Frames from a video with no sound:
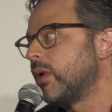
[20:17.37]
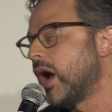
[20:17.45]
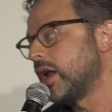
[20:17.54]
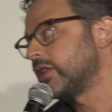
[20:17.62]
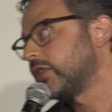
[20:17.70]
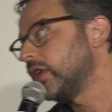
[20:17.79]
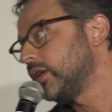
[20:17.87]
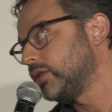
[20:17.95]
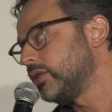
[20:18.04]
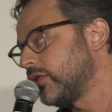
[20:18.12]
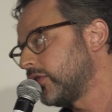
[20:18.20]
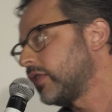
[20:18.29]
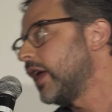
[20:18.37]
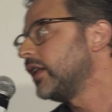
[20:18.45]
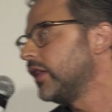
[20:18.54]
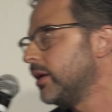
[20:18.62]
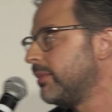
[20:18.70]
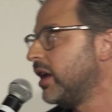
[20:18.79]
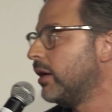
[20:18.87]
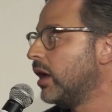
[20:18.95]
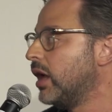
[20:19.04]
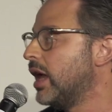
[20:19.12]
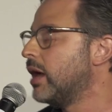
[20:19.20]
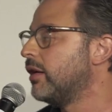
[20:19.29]
honestly slightly a bit
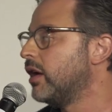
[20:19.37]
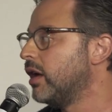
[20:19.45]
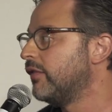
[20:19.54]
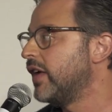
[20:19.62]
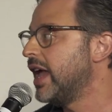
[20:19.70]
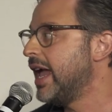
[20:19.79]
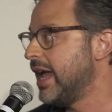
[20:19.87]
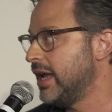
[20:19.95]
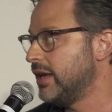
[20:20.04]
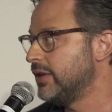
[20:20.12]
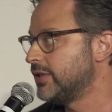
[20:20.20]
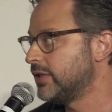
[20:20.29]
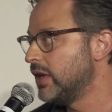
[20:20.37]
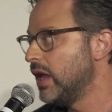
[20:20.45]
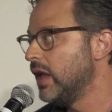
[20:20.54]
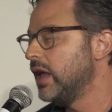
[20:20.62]
of a haze